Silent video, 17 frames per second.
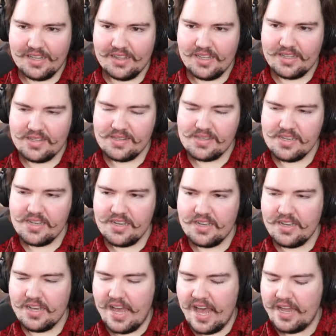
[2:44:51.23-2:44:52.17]
let's
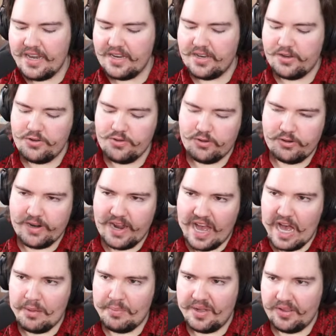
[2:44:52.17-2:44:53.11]
add in a new
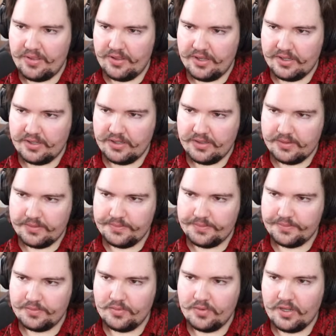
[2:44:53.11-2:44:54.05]
crab, I think.
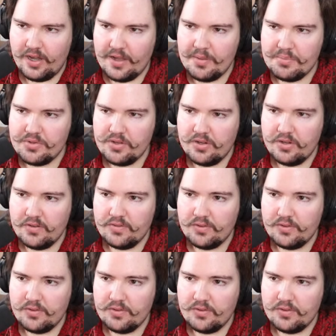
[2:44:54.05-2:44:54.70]
Types of